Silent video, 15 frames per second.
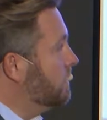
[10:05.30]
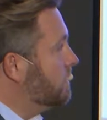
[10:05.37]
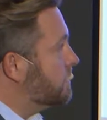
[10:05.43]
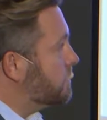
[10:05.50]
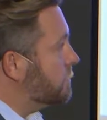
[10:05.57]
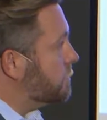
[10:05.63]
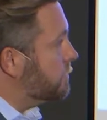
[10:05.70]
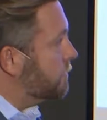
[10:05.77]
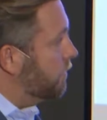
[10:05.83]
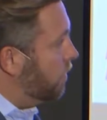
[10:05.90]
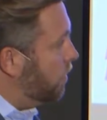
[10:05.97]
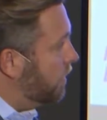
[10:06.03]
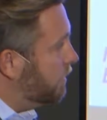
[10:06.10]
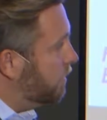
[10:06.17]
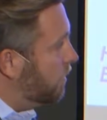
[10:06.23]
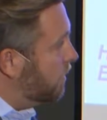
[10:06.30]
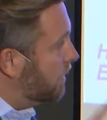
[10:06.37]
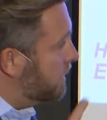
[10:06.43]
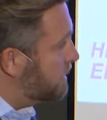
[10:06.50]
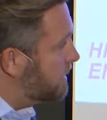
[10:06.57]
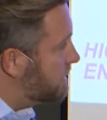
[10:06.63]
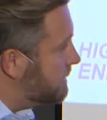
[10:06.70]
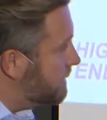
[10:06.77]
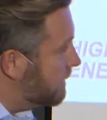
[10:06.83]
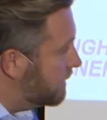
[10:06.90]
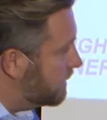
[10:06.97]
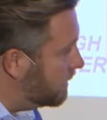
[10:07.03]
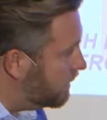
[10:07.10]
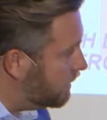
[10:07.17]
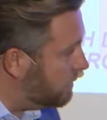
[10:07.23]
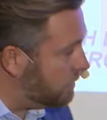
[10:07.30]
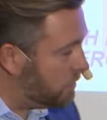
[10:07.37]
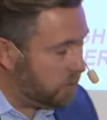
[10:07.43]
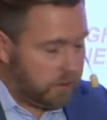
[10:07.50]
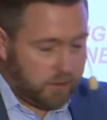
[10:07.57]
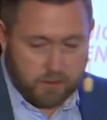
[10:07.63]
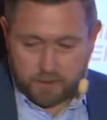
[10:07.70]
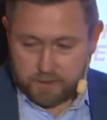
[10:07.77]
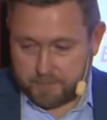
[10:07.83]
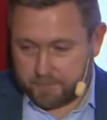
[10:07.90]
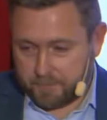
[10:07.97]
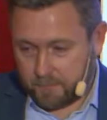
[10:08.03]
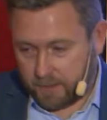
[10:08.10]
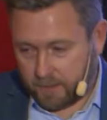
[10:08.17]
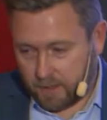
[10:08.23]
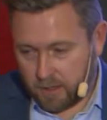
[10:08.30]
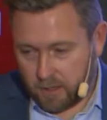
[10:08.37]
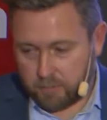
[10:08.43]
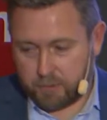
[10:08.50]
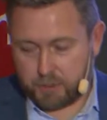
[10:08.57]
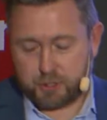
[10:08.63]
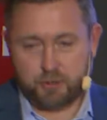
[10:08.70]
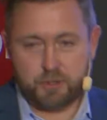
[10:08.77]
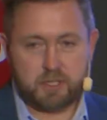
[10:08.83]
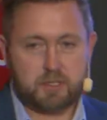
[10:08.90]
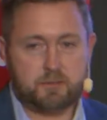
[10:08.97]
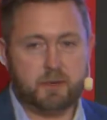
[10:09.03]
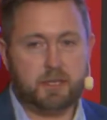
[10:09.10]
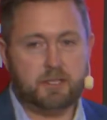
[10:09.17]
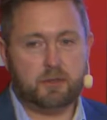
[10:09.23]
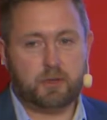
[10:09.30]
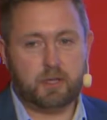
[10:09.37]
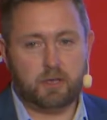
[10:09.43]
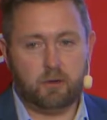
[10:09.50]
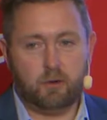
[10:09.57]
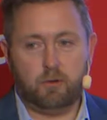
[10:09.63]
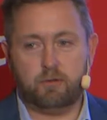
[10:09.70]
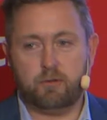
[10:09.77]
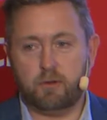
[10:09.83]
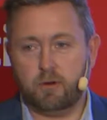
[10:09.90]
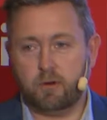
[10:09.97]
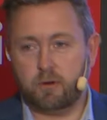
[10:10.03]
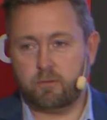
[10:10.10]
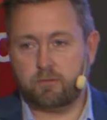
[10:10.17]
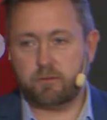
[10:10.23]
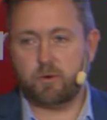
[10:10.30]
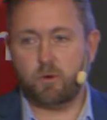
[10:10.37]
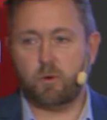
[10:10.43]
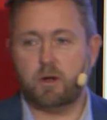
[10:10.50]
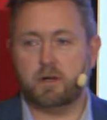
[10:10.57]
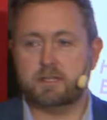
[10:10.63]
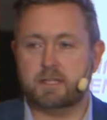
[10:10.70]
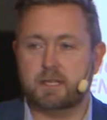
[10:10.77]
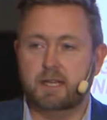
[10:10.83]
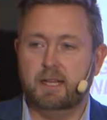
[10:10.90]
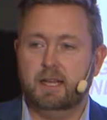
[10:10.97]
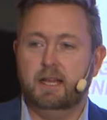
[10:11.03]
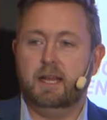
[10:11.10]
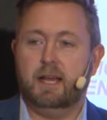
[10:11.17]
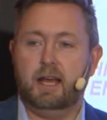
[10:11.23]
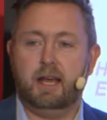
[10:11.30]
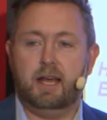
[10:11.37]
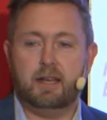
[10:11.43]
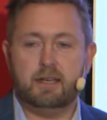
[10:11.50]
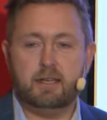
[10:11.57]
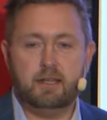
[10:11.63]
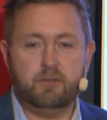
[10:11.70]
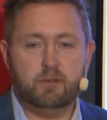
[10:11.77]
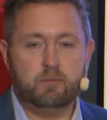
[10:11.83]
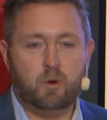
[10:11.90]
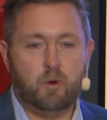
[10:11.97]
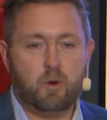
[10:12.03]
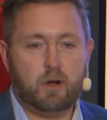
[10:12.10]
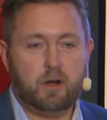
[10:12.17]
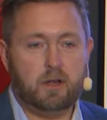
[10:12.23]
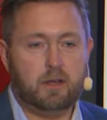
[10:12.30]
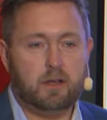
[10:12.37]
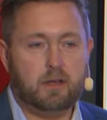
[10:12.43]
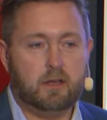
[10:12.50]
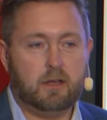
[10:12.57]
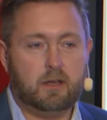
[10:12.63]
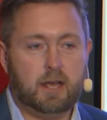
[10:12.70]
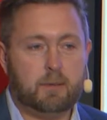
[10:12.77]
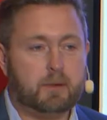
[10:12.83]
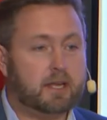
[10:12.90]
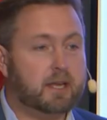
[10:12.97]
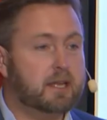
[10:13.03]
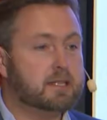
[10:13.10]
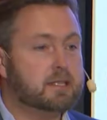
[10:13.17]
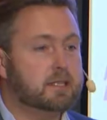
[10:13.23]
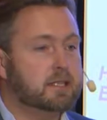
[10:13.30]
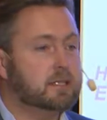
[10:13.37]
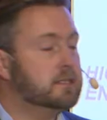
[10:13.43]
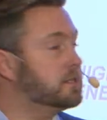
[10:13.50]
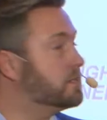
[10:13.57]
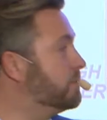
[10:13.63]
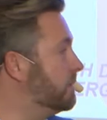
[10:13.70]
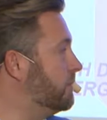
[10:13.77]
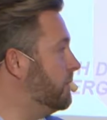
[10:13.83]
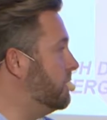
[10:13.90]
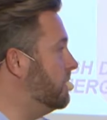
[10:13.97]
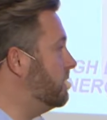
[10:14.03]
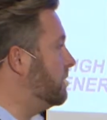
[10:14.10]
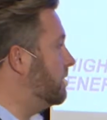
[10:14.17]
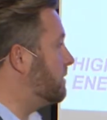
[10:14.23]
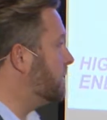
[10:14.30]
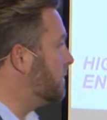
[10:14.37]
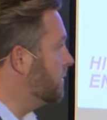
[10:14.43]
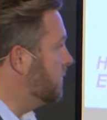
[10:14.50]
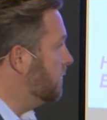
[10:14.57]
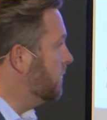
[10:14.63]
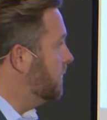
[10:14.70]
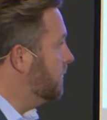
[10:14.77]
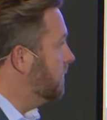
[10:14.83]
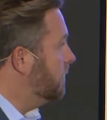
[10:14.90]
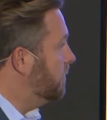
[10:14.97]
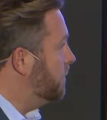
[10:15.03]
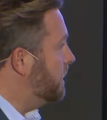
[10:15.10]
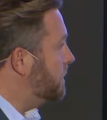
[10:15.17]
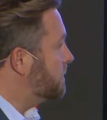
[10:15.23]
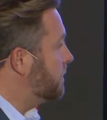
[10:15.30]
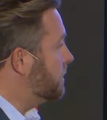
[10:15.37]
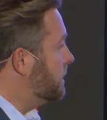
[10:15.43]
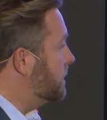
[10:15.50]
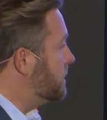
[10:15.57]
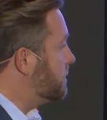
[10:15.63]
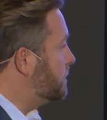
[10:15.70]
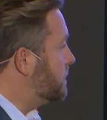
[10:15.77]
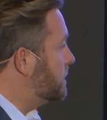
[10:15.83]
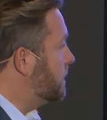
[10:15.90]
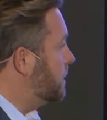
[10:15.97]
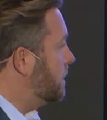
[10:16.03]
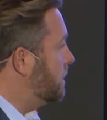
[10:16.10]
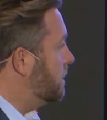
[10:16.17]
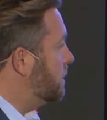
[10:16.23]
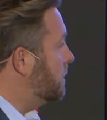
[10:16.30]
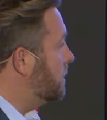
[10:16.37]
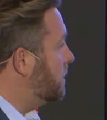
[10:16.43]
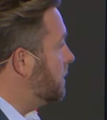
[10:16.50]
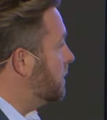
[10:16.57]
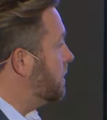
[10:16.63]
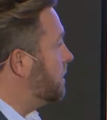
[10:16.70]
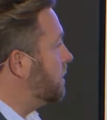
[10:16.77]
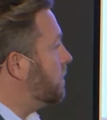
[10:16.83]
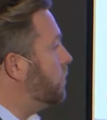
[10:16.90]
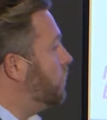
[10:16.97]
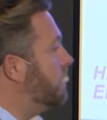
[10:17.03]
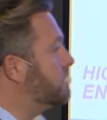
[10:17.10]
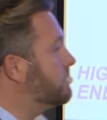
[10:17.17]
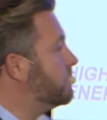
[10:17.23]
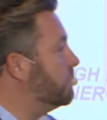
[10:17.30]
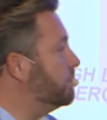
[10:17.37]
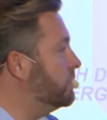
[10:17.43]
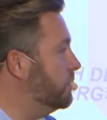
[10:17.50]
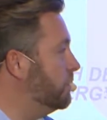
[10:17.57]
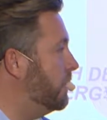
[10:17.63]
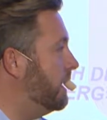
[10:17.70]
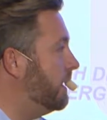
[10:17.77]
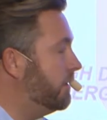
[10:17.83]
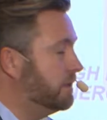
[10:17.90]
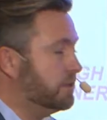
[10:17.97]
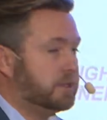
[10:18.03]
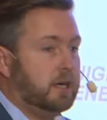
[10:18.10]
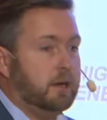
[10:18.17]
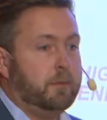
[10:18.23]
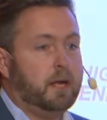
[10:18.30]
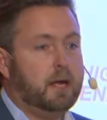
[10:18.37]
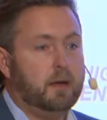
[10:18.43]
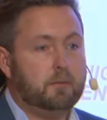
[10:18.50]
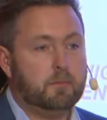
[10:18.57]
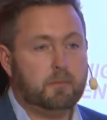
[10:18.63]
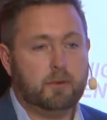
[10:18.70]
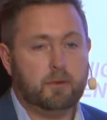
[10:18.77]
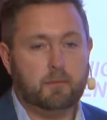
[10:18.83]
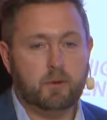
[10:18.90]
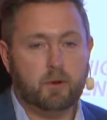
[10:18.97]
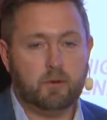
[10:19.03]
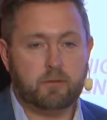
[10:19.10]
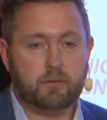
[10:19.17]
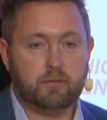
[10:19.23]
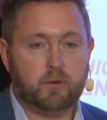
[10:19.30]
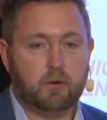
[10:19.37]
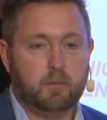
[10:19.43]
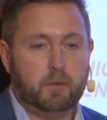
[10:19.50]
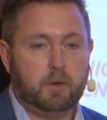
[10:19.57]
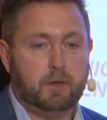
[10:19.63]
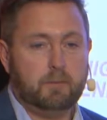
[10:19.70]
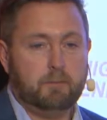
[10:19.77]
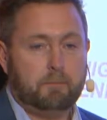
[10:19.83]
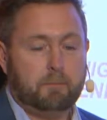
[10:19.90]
So, so all in all, this is the, the uh, opportunity space. You can of of course add even more uh, application in this, but we think that based on this, we see a quite some new areas coming up, both from uh,